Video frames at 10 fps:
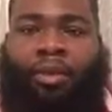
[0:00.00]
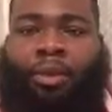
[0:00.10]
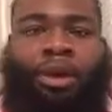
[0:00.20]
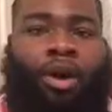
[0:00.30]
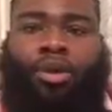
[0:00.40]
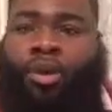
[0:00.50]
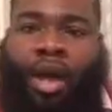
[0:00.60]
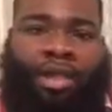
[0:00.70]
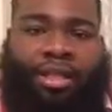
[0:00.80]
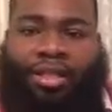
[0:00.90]
we all know
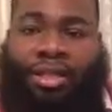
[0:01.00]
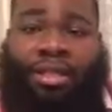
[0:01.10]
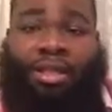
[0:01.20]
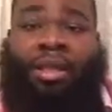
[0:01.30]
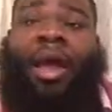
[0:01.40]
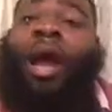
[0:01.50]
how this ends.